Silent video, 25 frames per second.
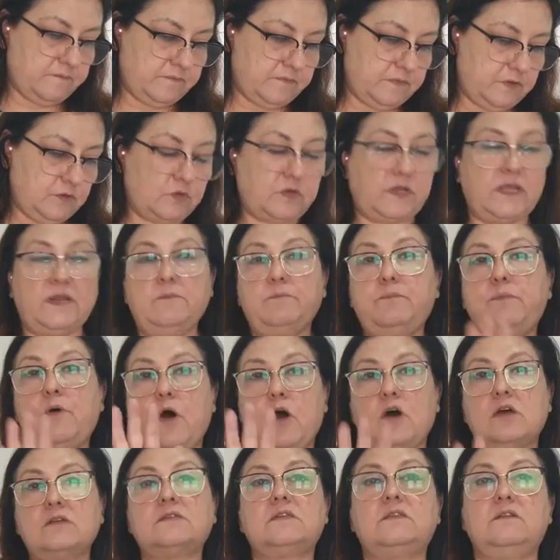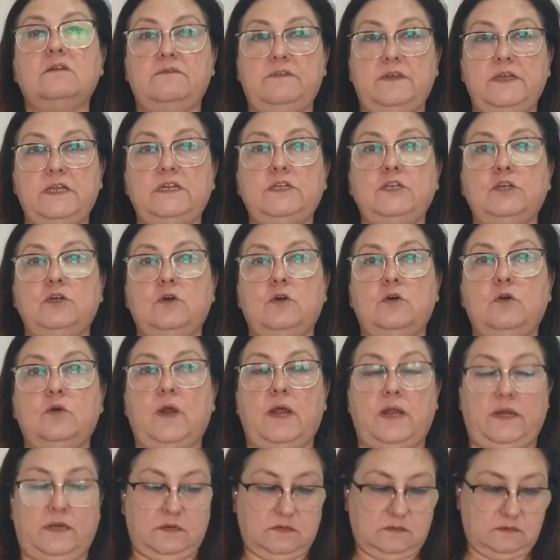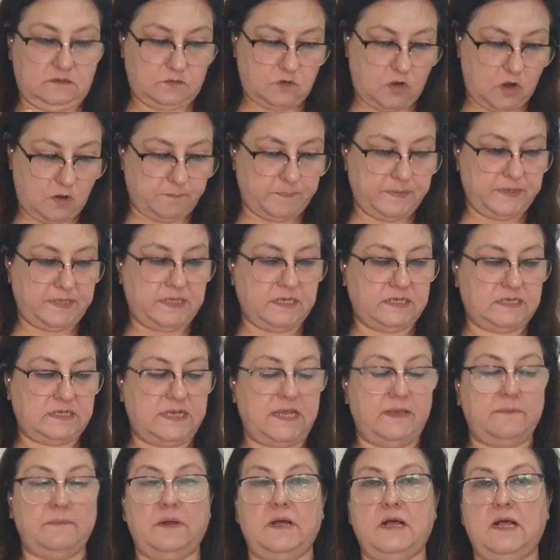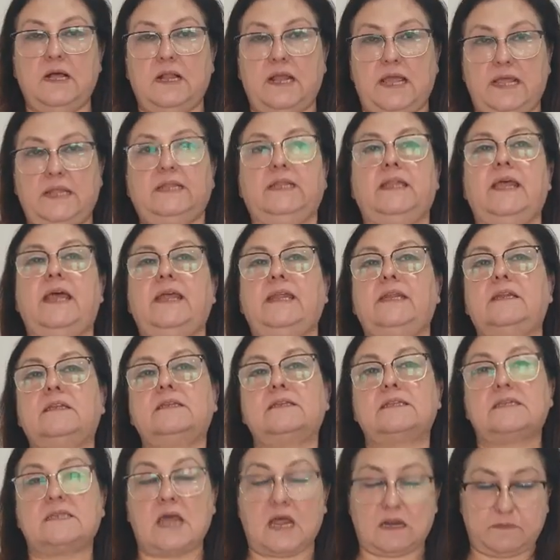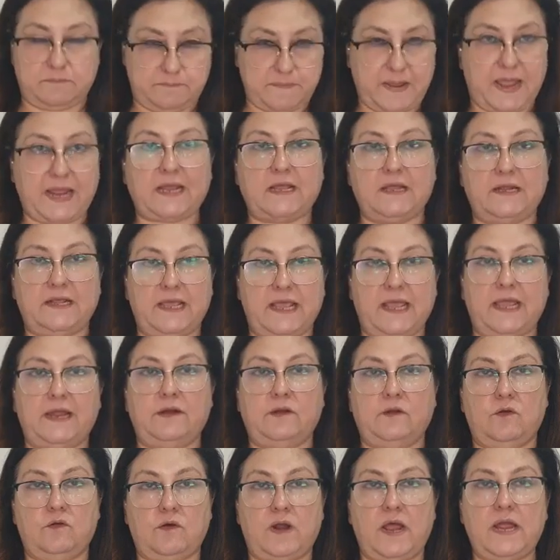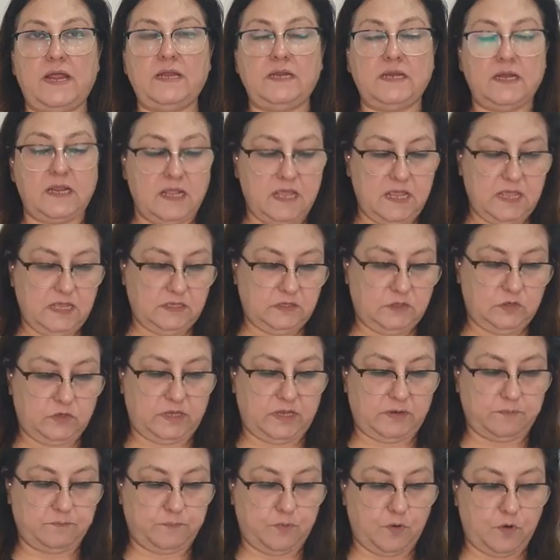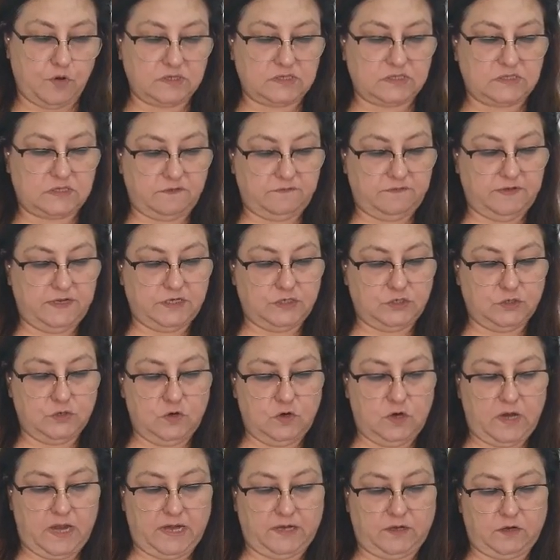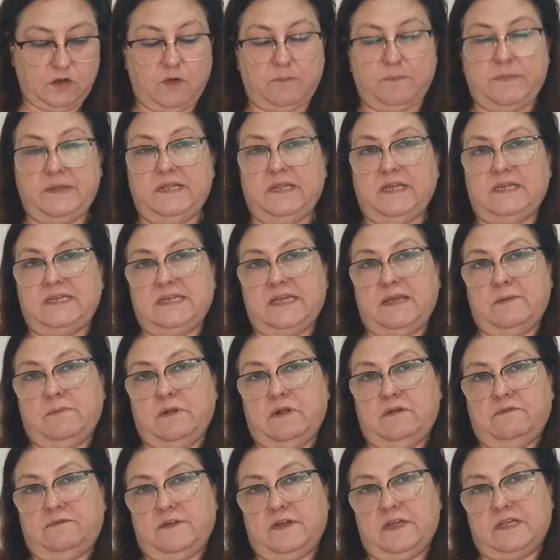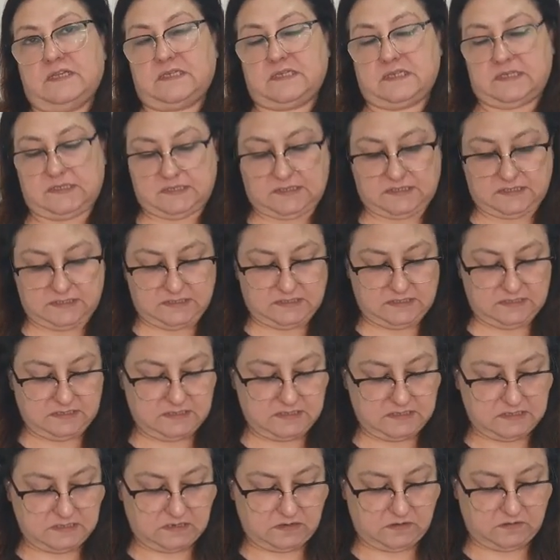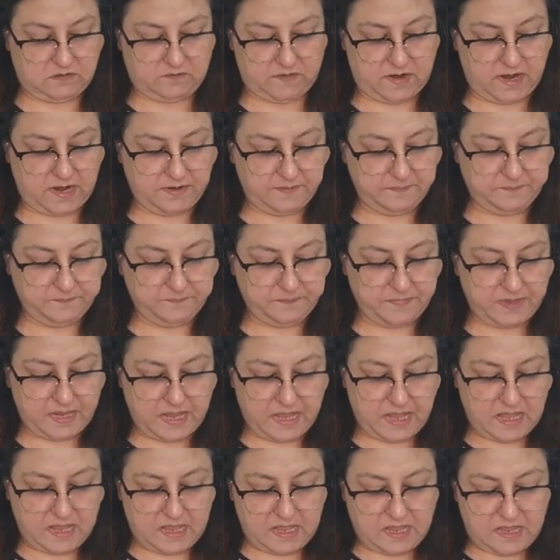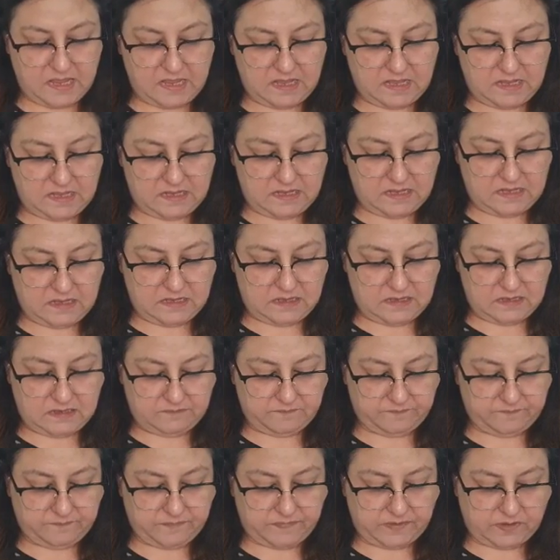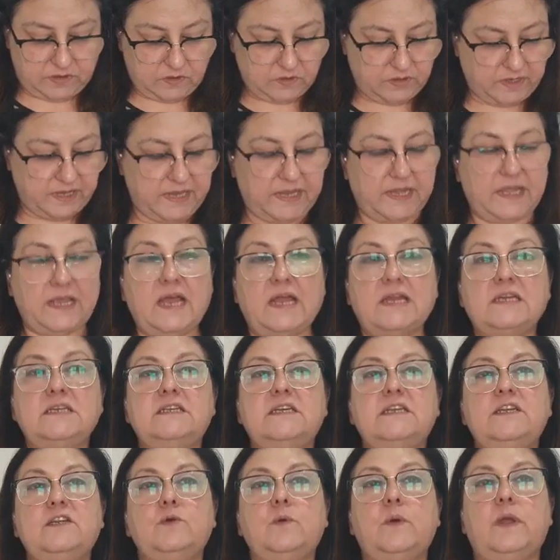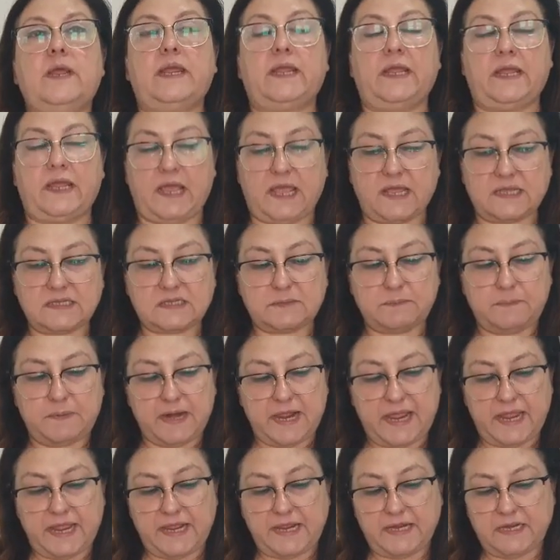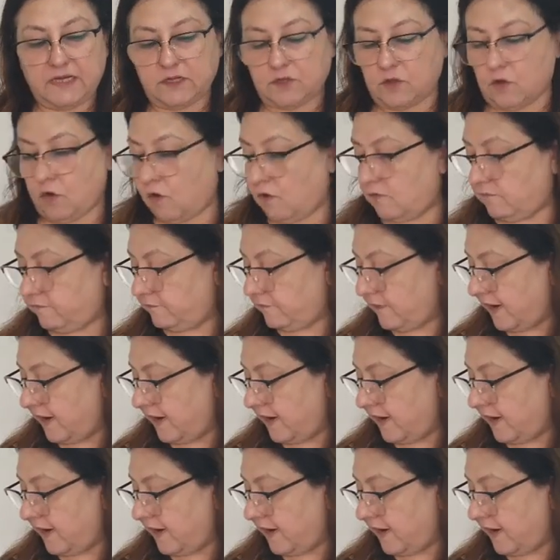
you can pause the video and copy the table and then start back again, alright? You can pause the video and copy the table first, alright? Okay, continuing. Explain your